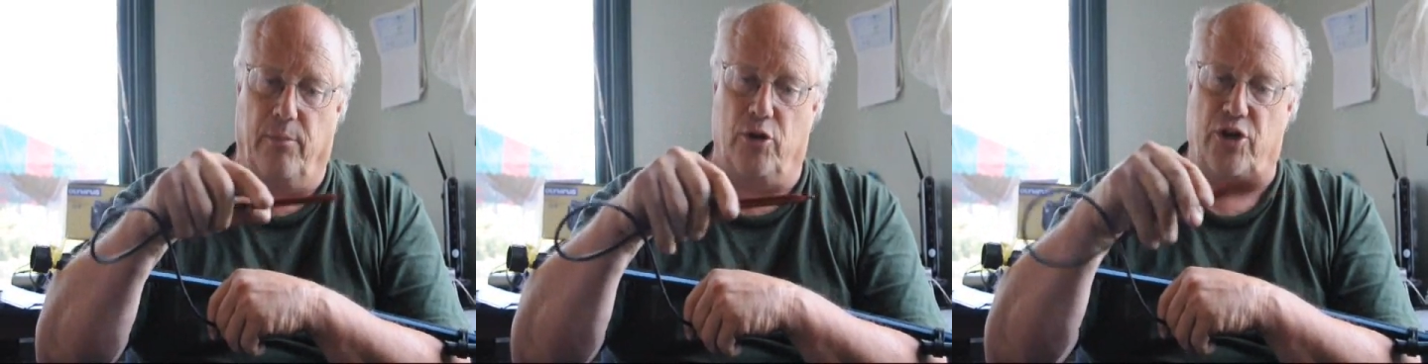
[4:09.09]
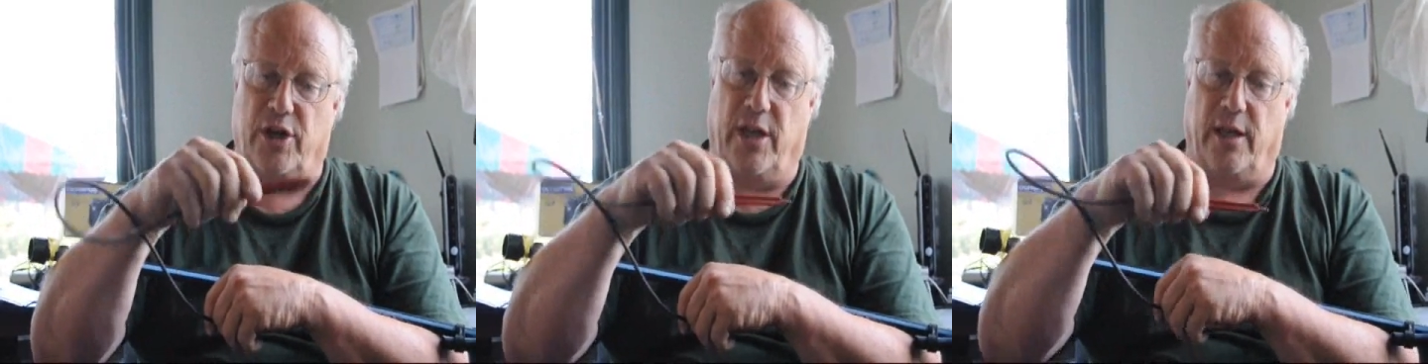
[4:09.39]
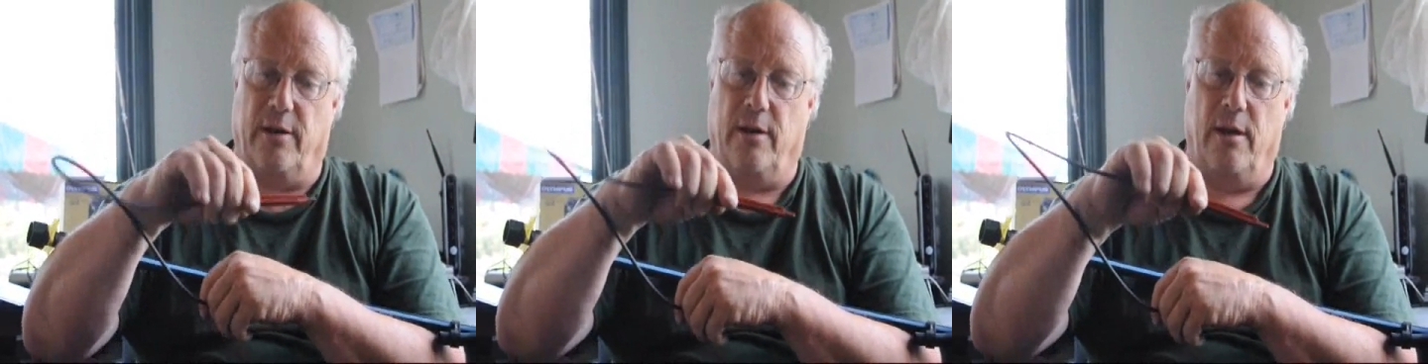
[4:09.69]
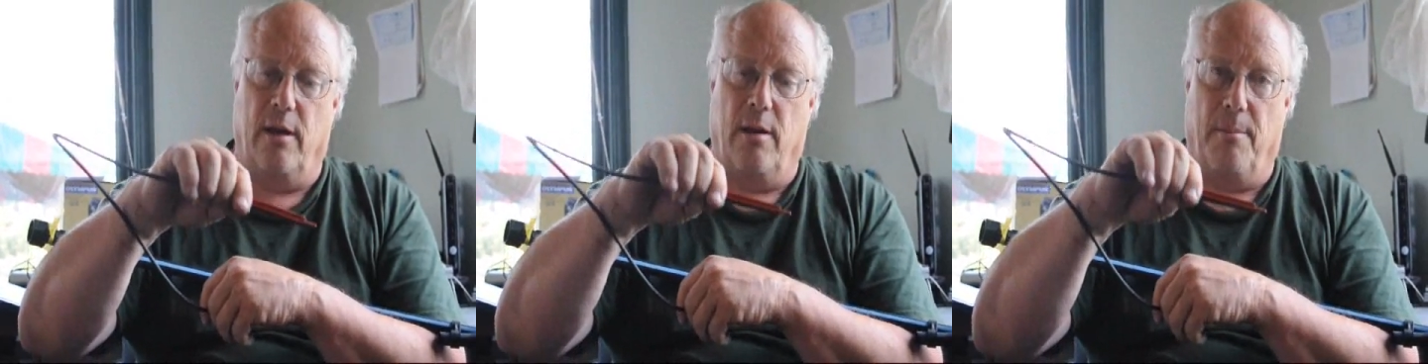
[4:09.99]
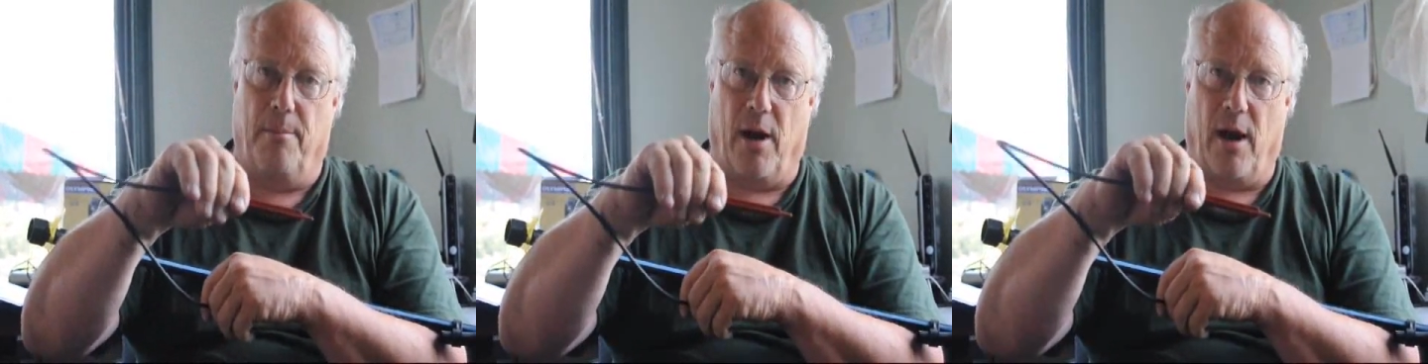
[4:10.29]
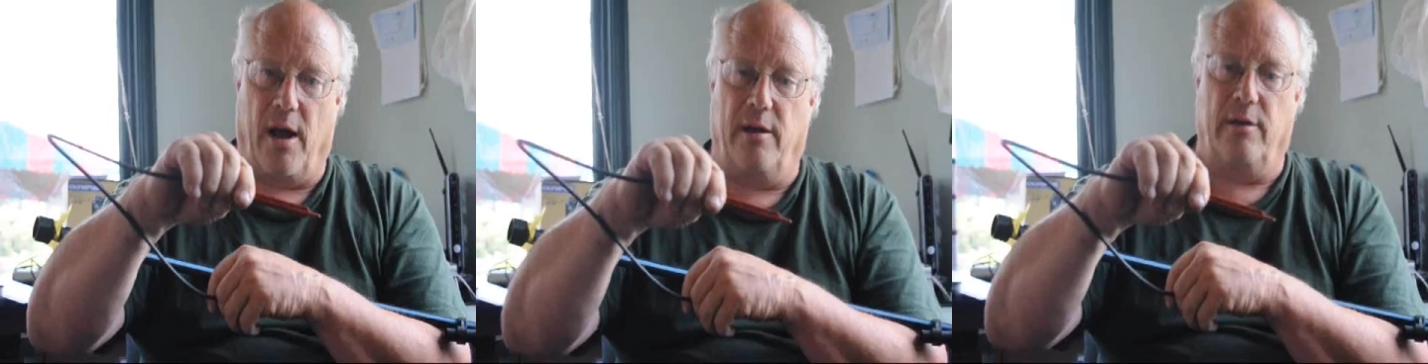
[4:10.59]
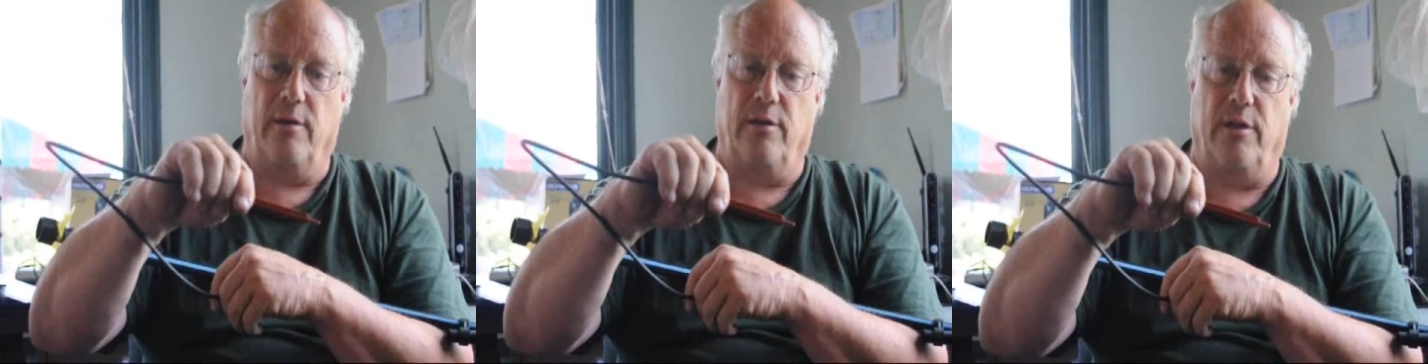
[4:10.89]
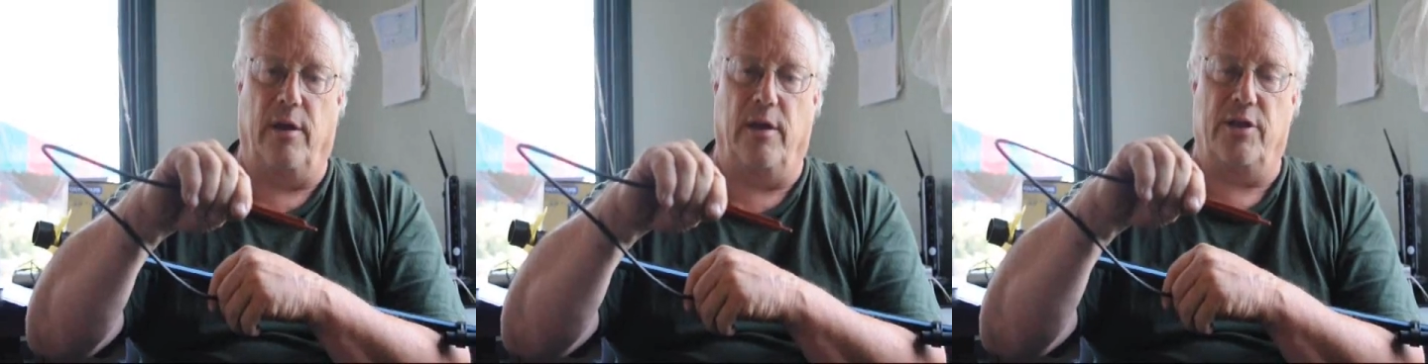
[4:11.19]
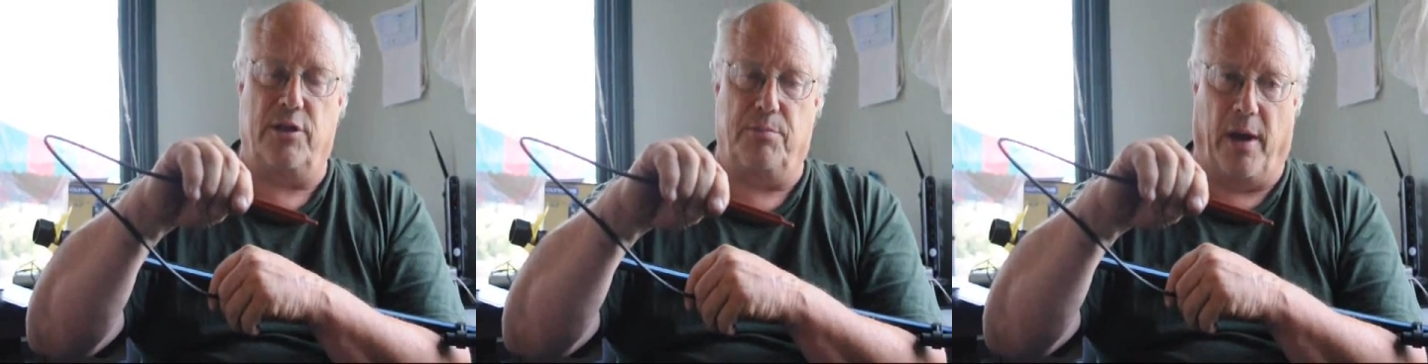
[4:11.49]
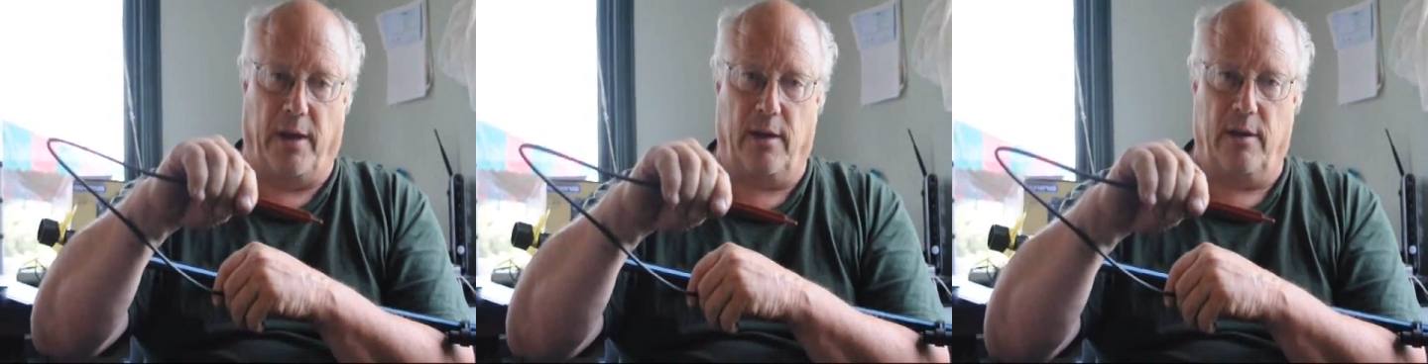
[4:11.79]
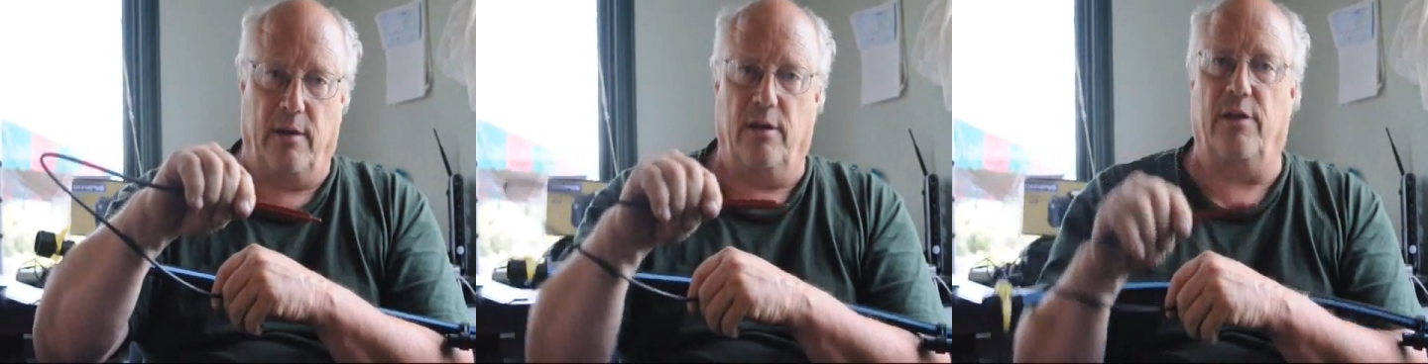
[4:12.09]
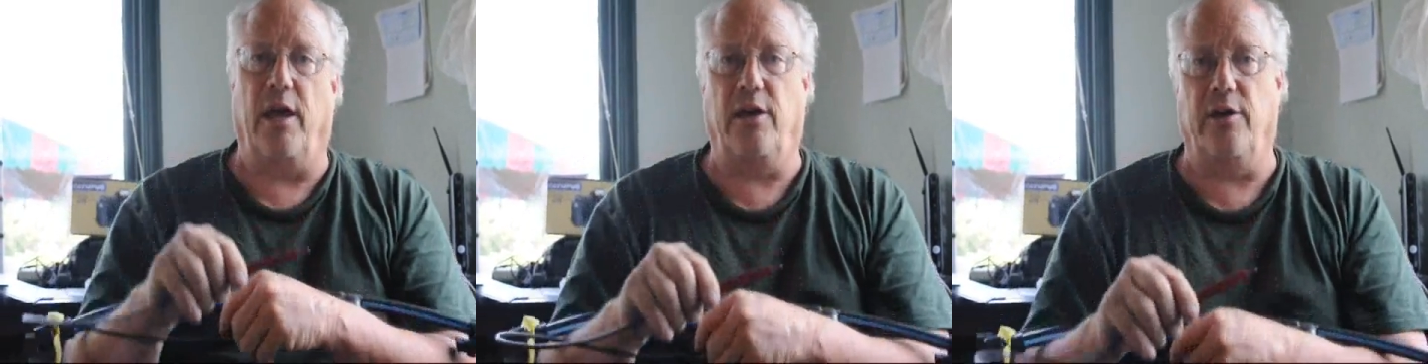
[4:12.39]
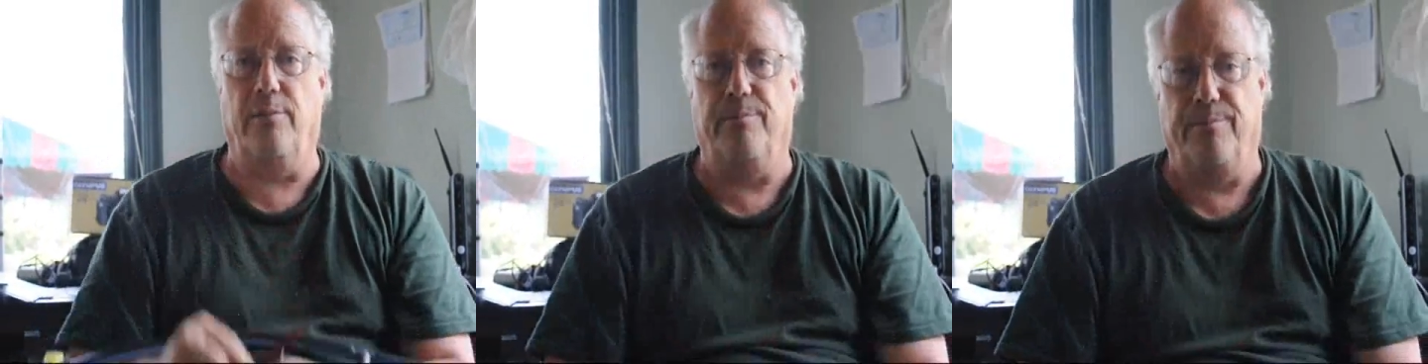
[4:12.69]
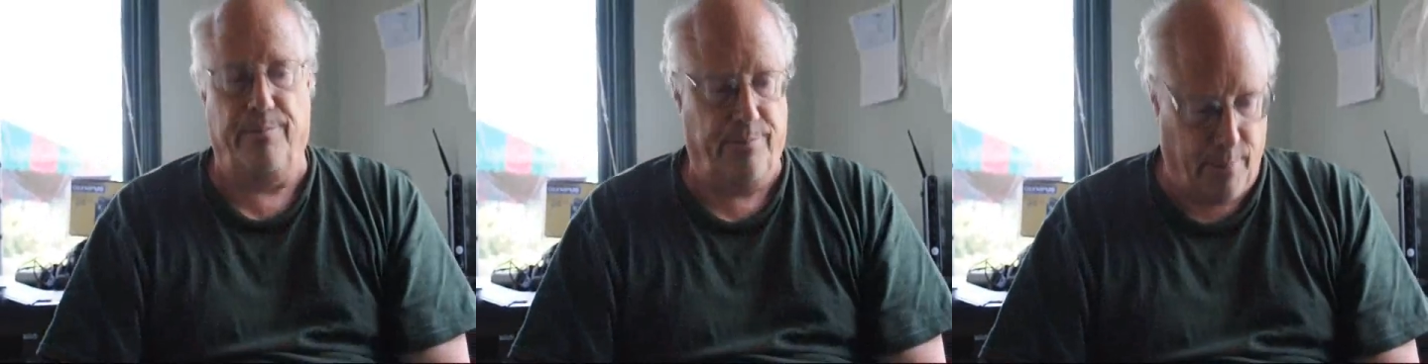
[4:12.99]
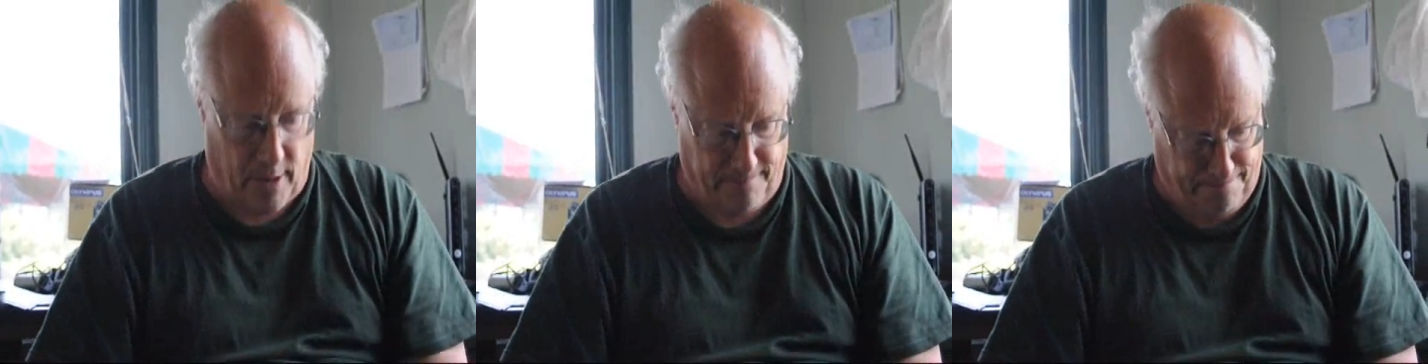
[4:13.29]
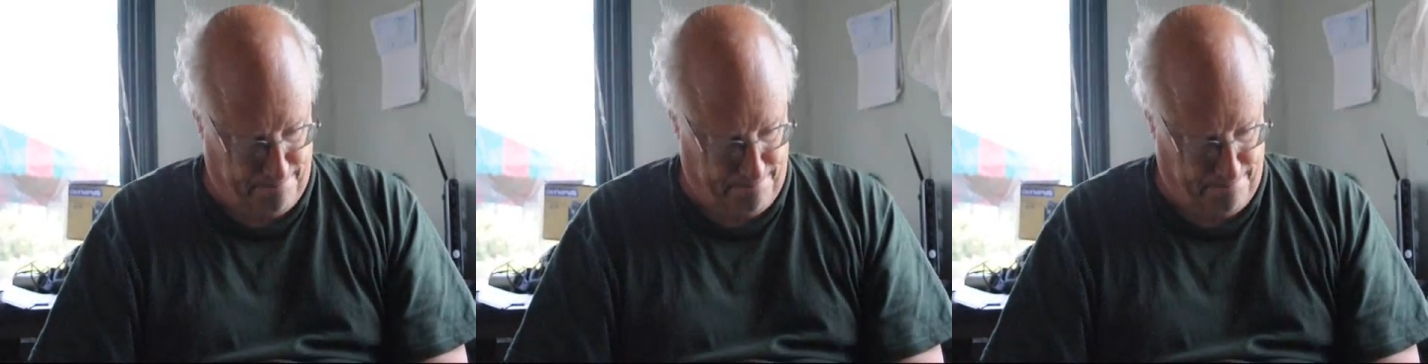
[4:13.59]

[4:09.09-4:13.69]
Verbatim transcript: Push it in by the spike. Thank you. Bye.